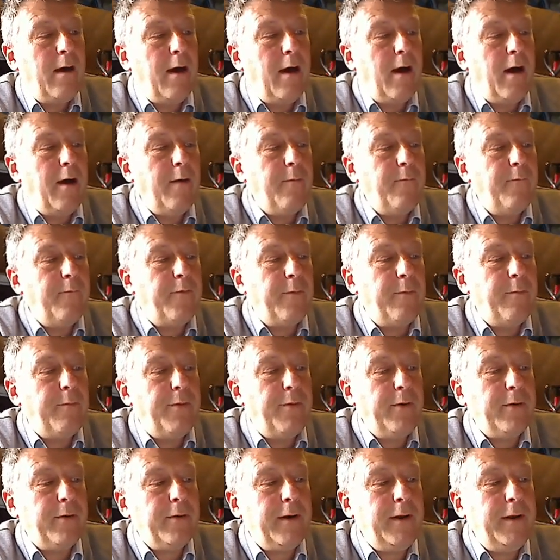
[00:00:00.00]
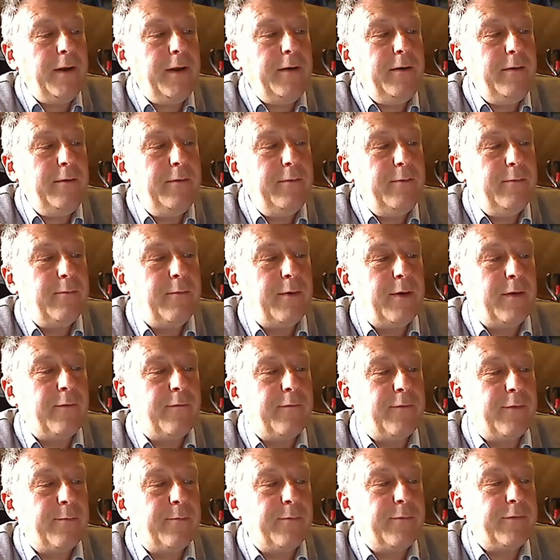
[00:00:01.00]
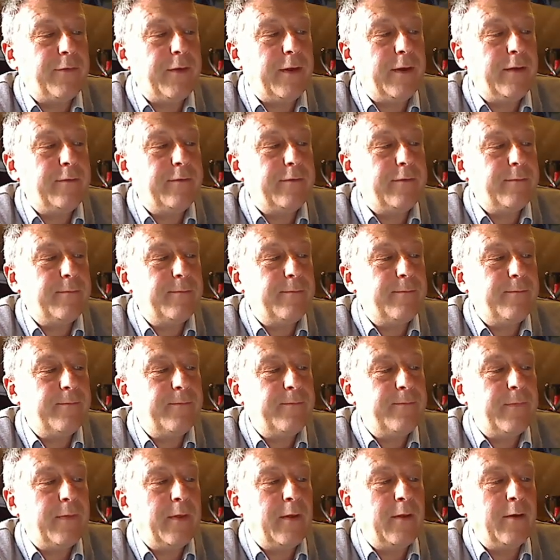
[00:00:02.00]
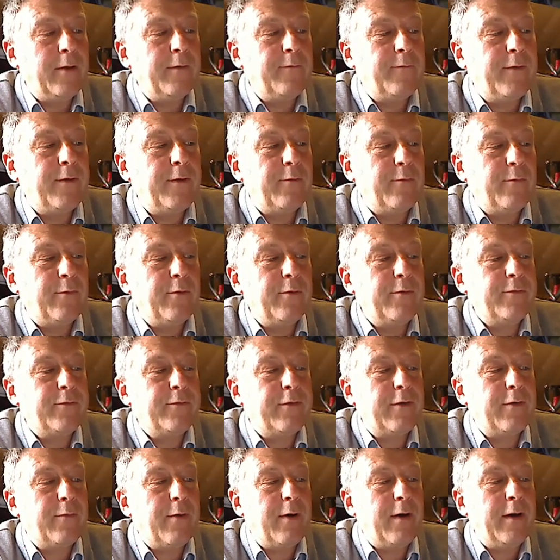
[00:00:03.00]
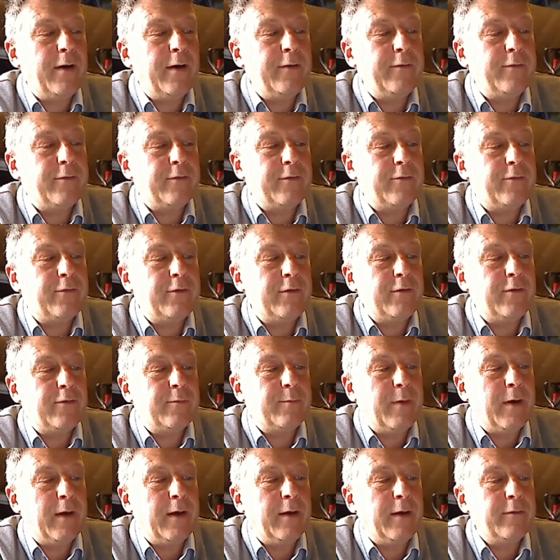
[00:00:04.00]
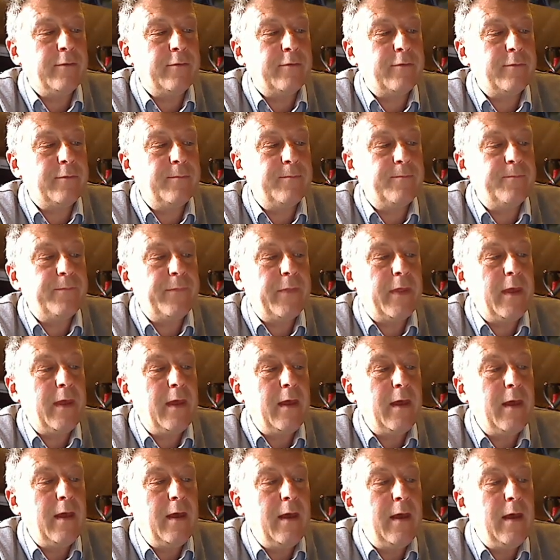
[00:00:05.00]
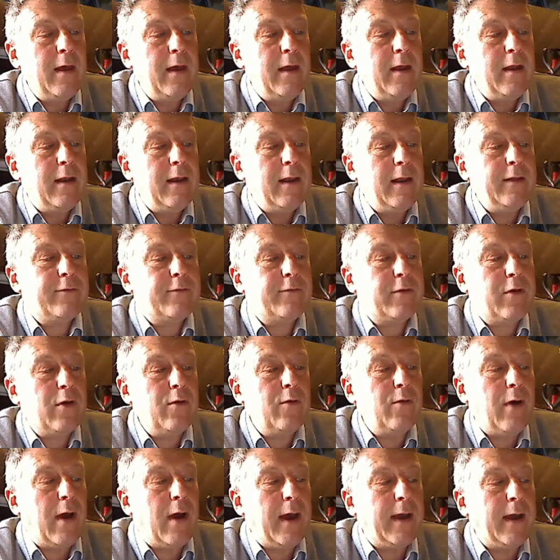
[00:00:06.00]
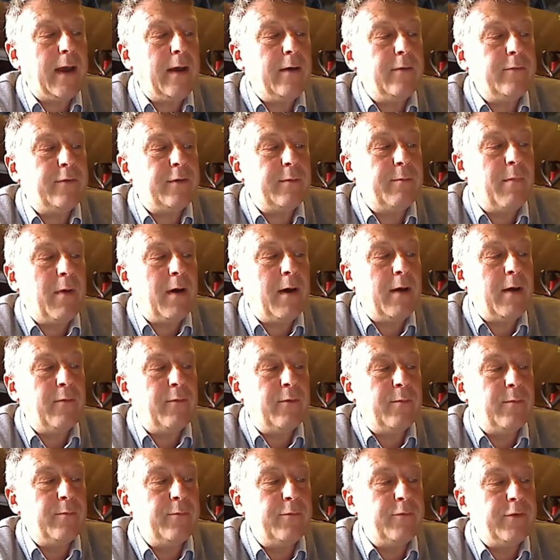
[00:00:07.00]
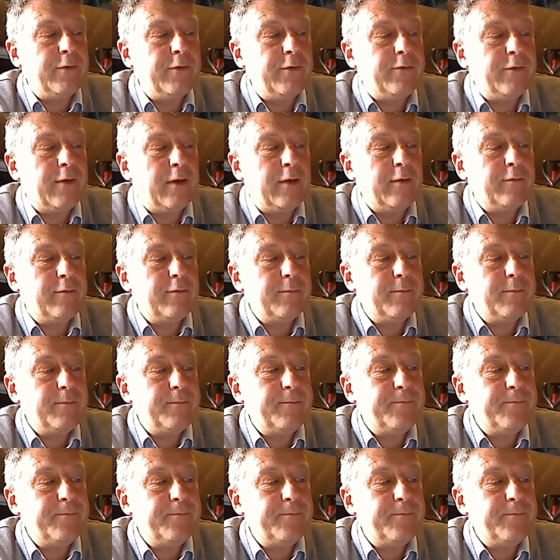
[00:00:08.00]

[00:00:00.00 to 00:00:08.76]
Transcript: I'm from Brooklyn, one of them says. Olivia rolls her eyes as she smiles. Let's go hang out in my room, she says.